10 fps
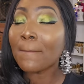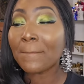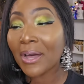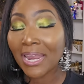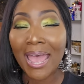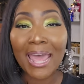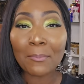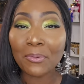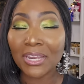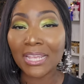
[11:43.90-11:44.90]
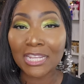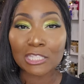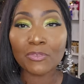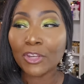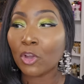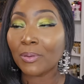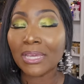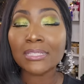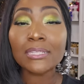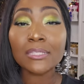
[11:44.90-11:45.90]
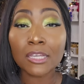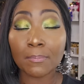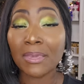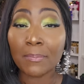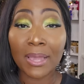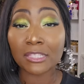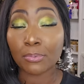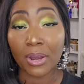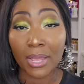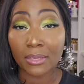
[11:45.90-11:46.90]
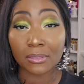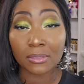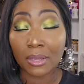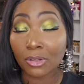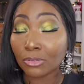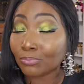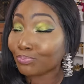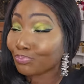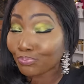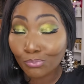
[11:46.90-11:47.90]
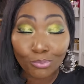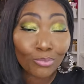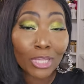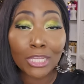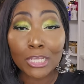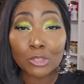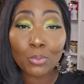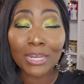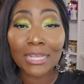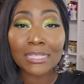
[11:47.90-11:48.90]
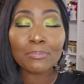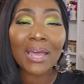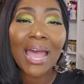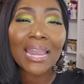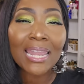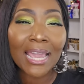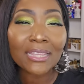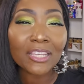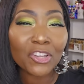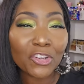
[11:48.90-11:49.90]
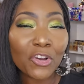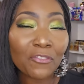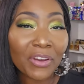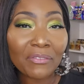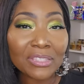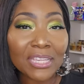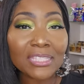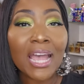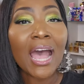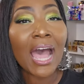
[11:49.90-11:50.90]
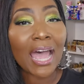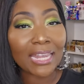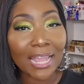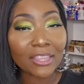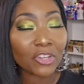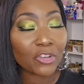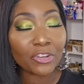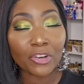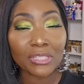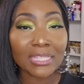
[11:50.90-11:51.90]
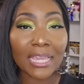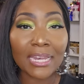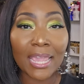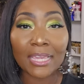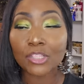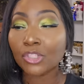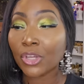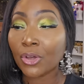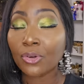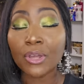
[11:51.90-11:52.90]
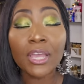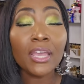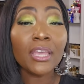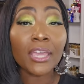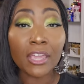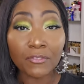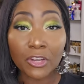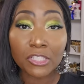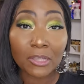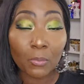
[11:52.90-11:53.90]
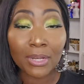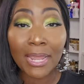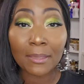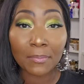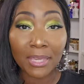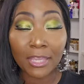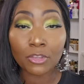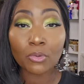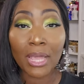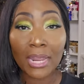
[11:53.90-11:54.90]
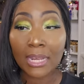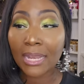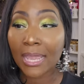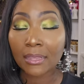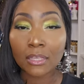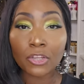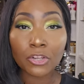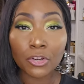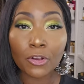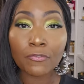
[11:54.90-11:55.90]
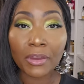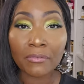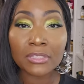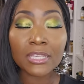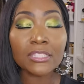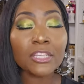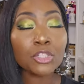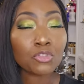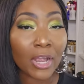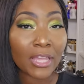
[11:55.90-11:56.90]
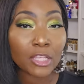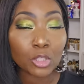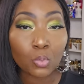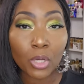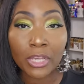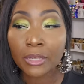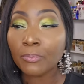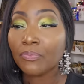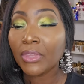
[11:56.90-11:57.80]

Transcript: but i had to put it in this video because it took me by surprise so it is what it is but i like the good girl fragrances i like the good girl dna so if you're someone like me and you kind of like the good girl fragrances then try this one